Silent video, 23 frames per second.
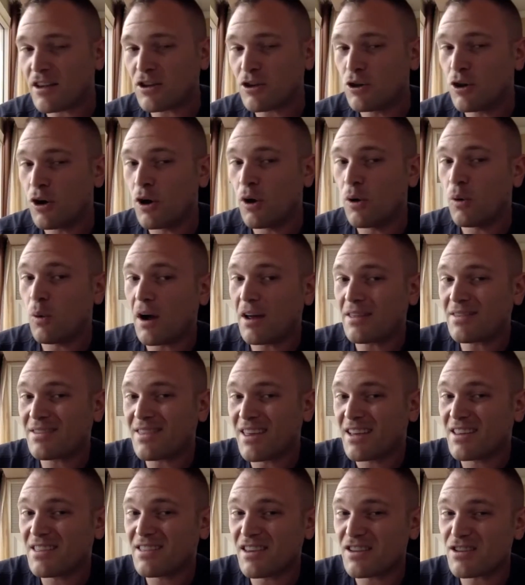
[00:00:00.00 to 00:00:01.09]
And, you know, I
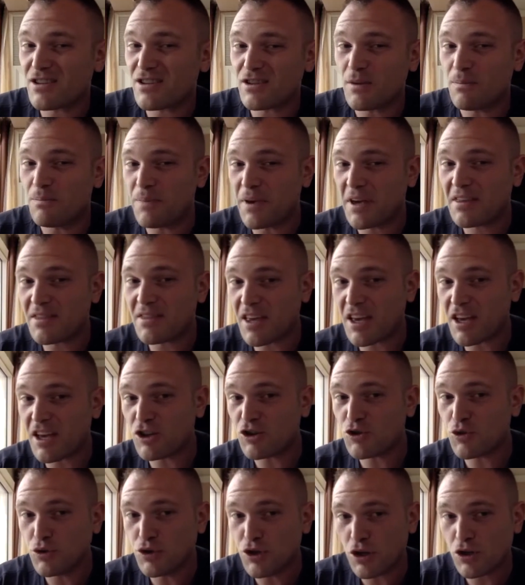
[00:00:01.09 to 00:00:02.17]
think this is a big thing in
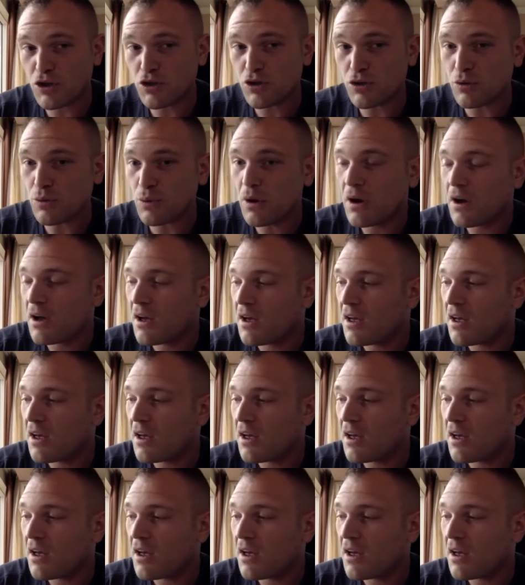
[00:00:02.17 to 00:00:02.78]
jiu-jitsu.